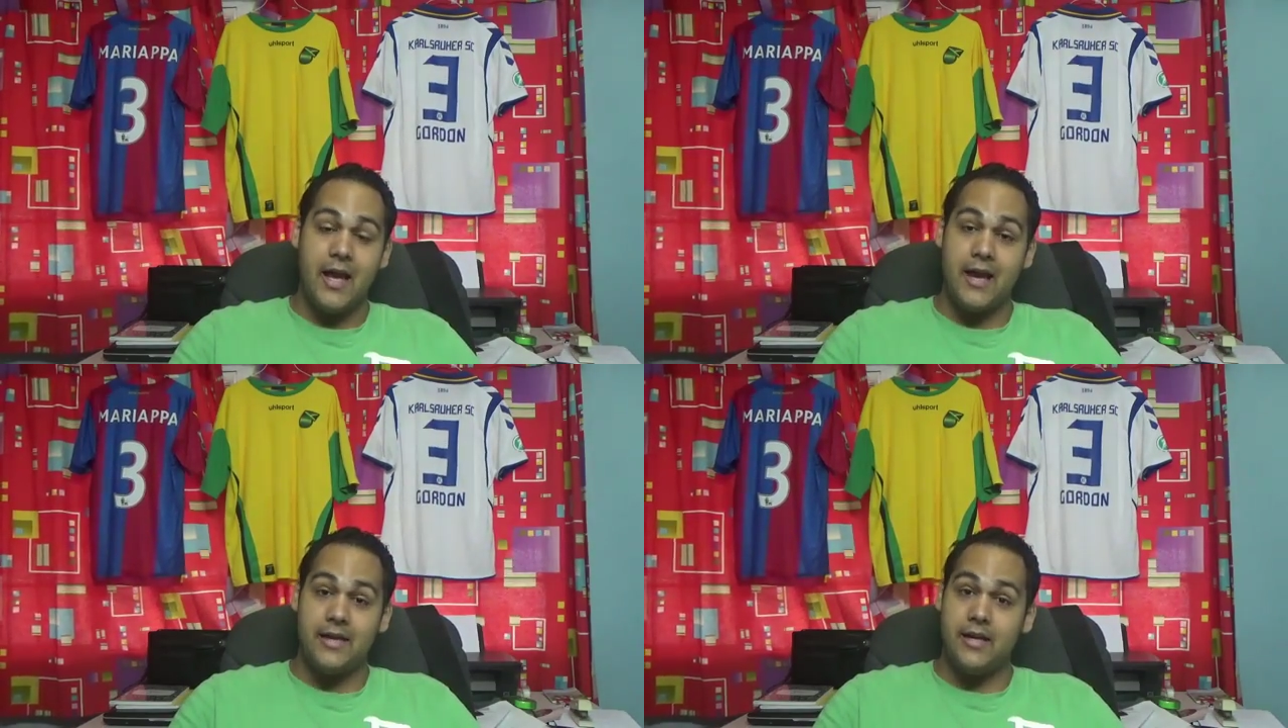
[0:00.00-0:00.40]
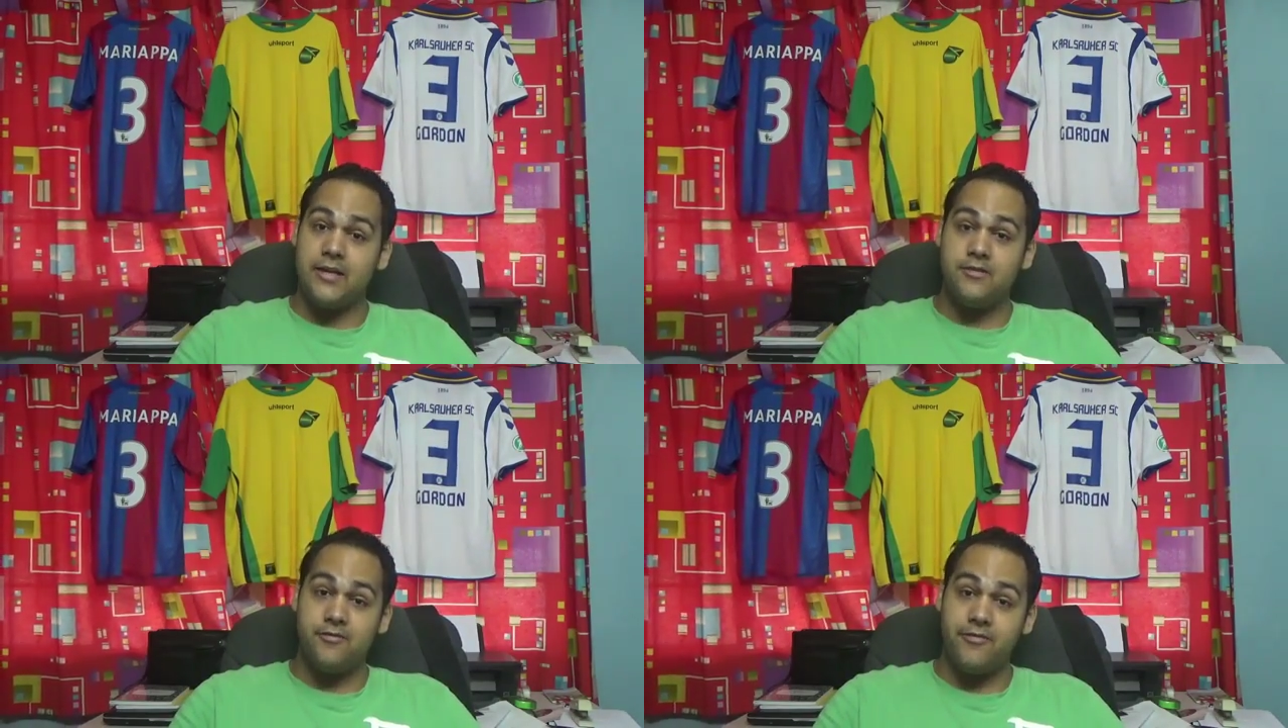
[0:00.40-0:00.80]
and
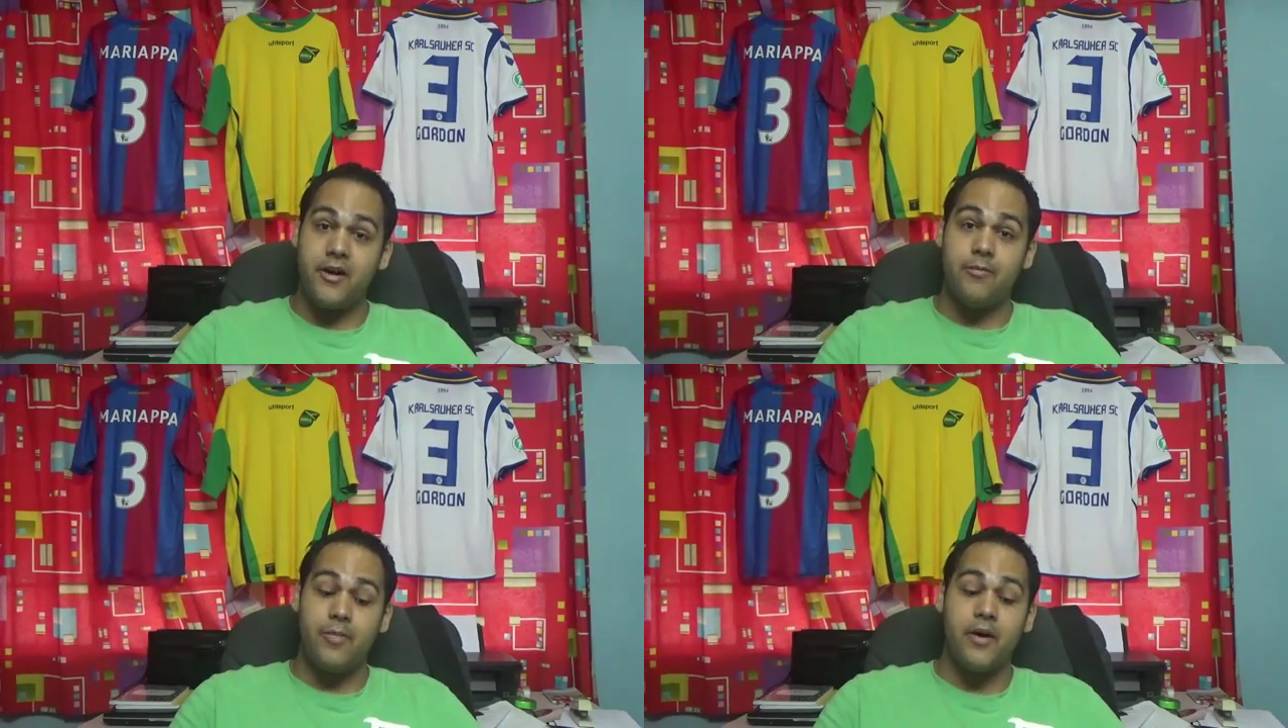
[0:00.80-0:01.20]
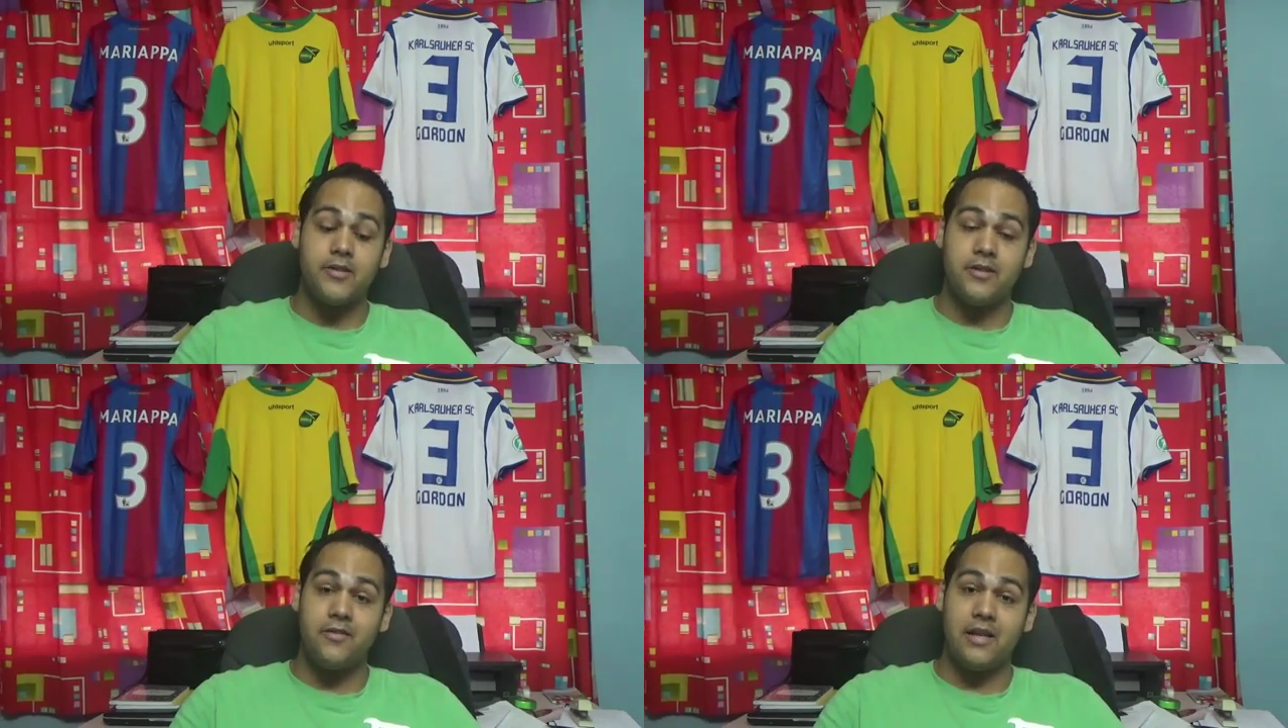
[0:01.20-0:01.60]
it's very
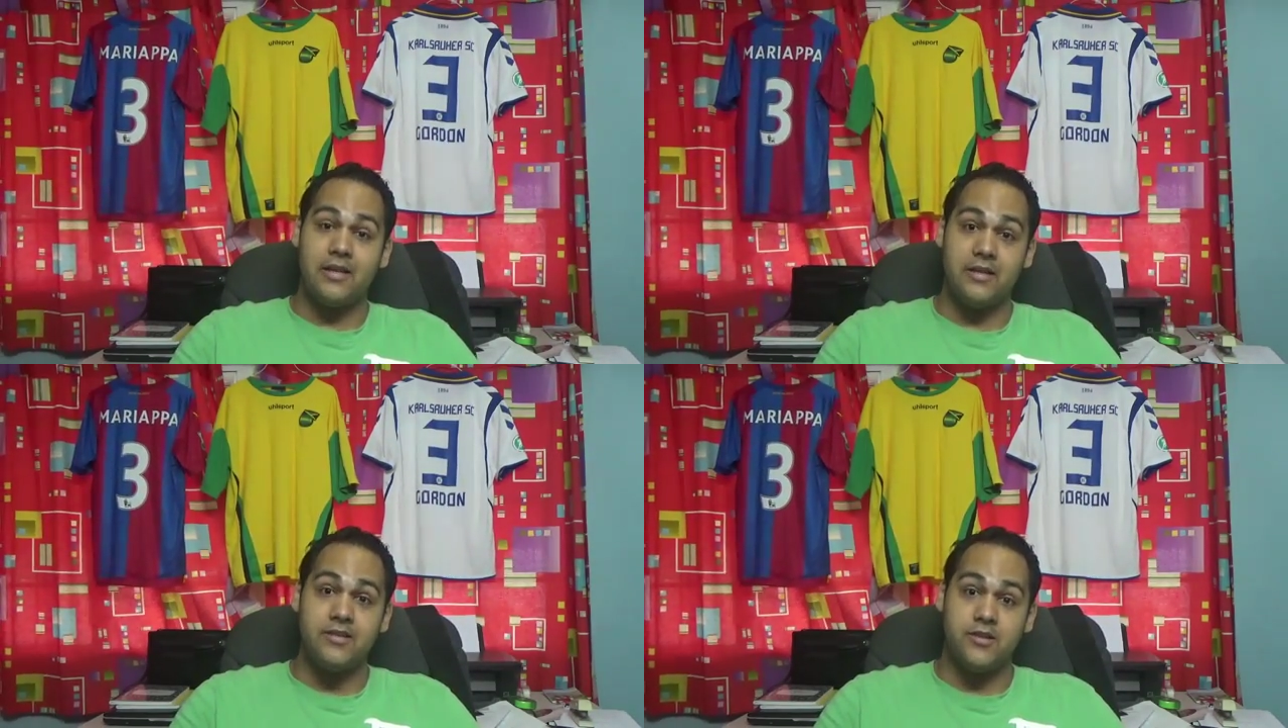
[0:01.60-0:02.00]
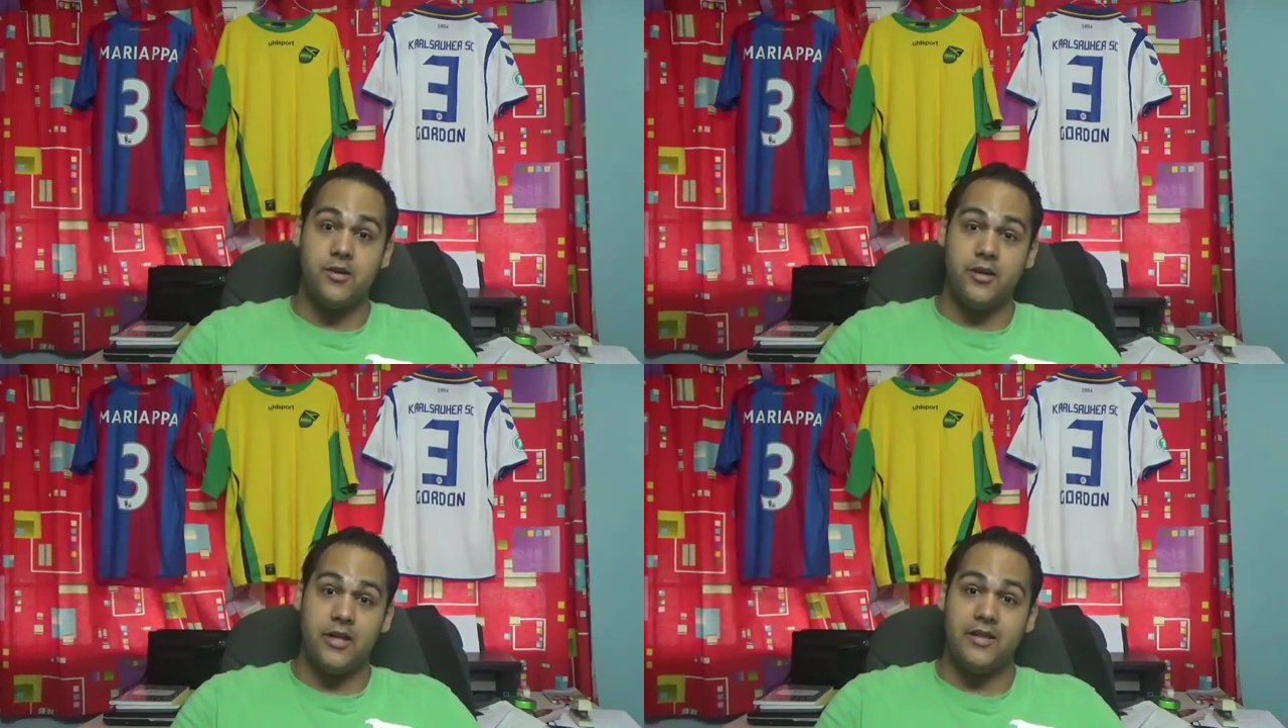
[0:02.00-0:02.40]
imperative that it is
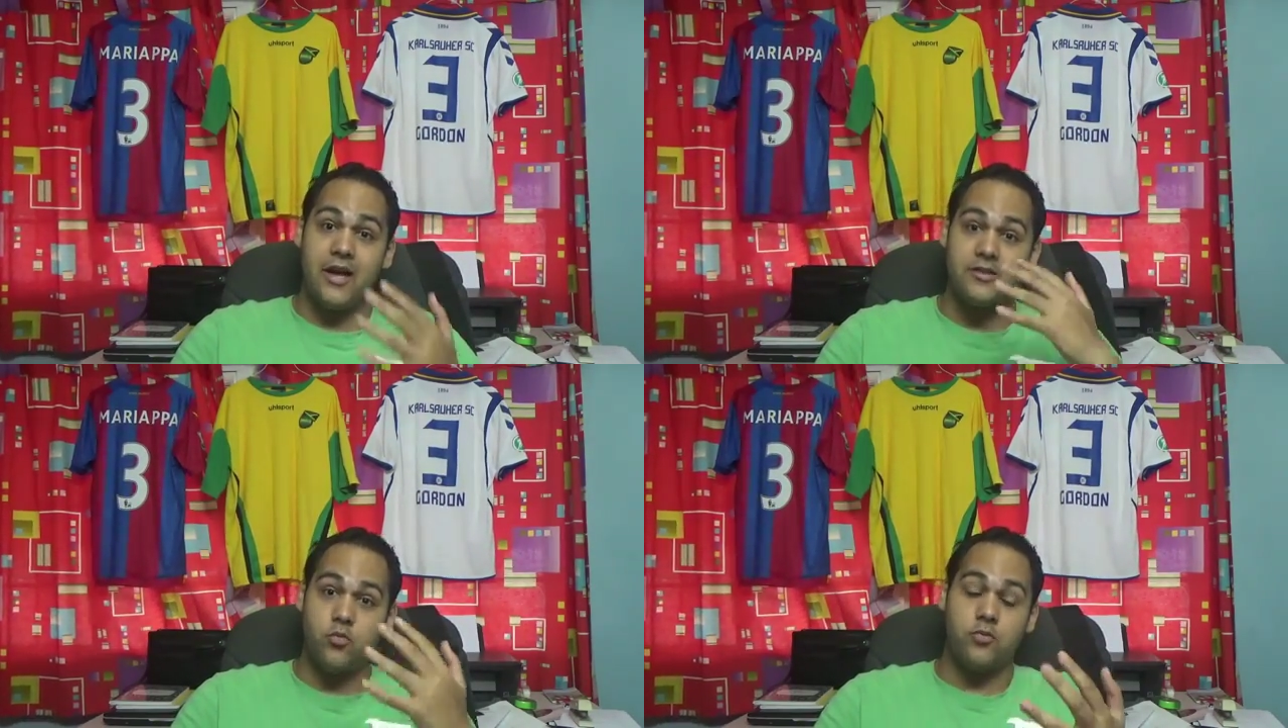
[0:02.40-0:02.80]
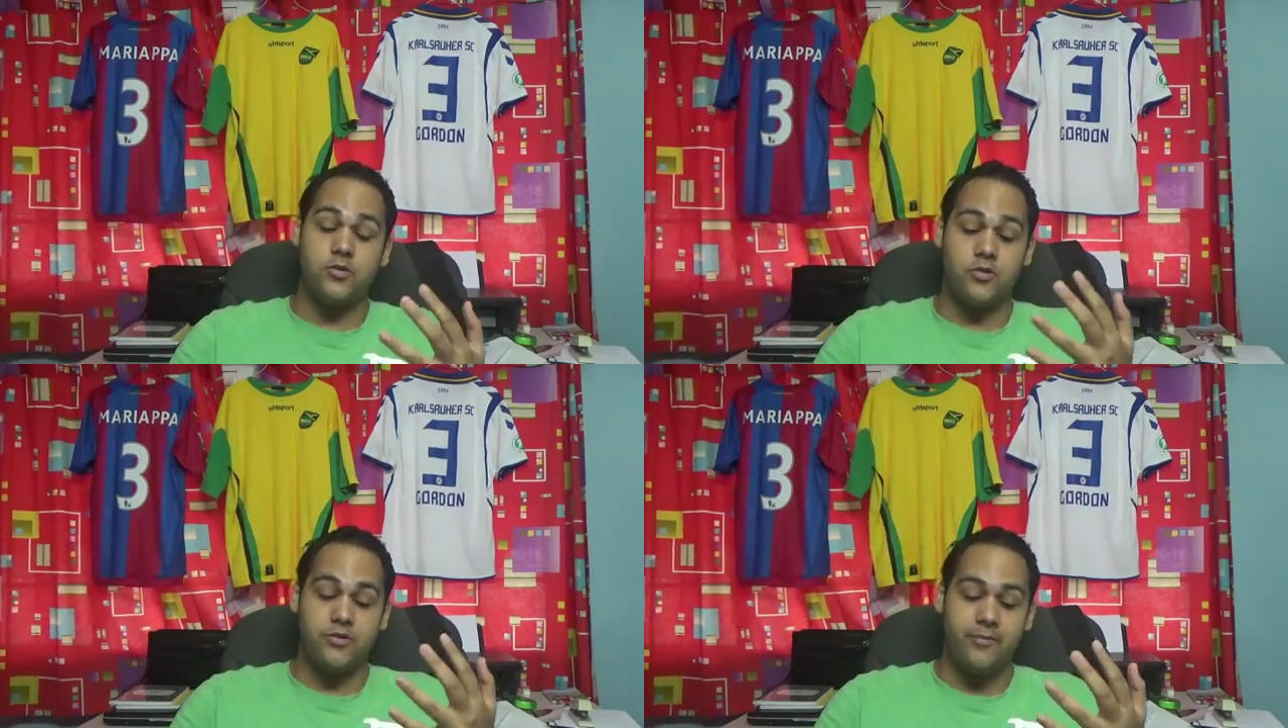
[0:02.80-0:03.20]
done in that
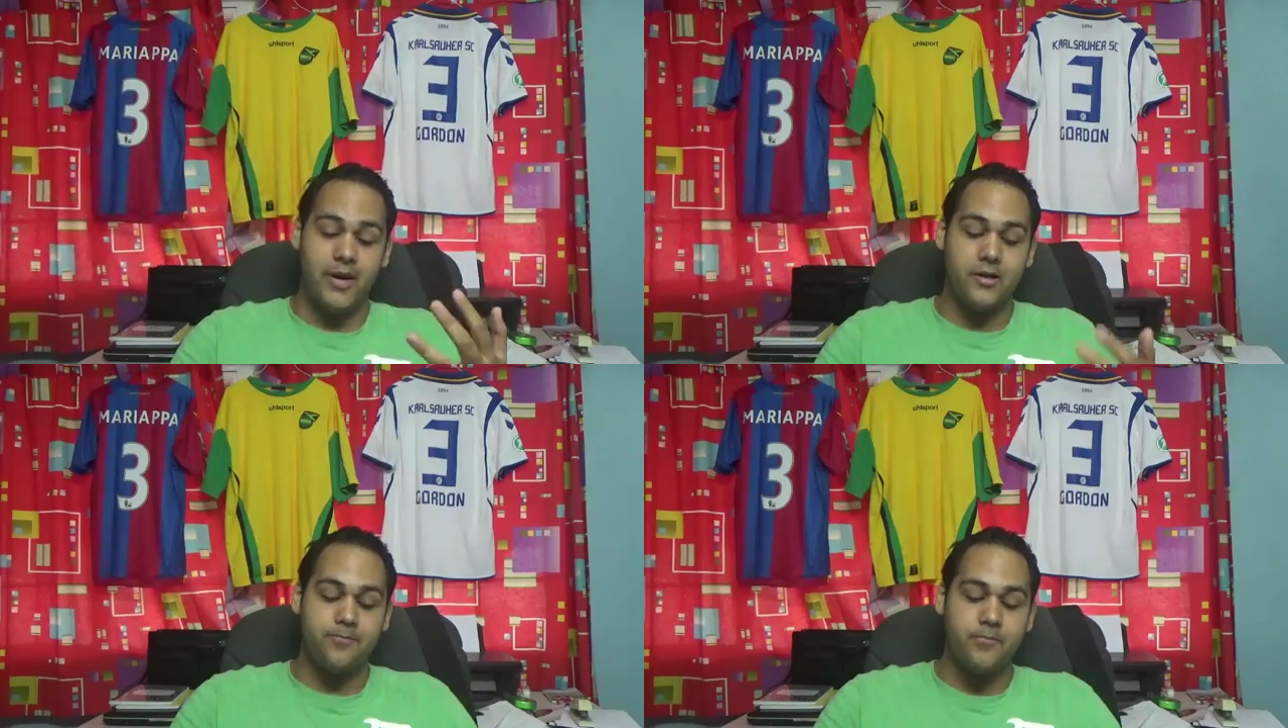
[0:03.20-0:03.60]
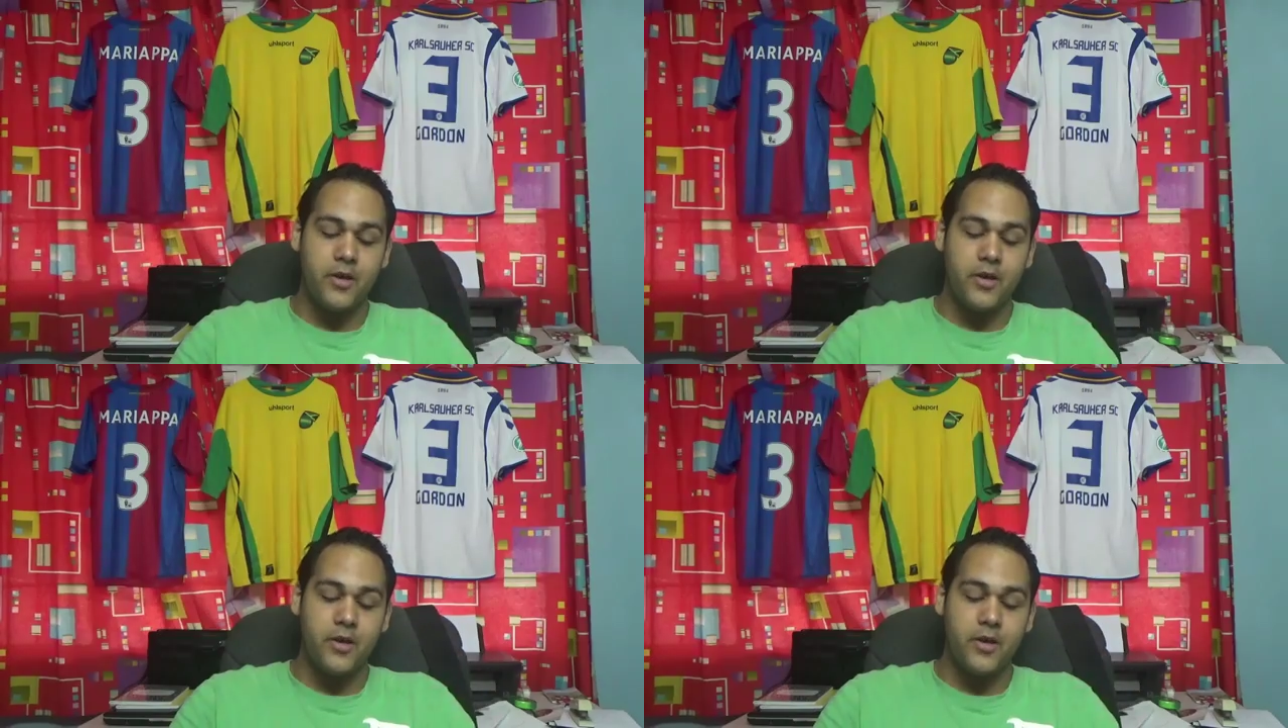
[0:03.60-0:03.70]
sort of manner.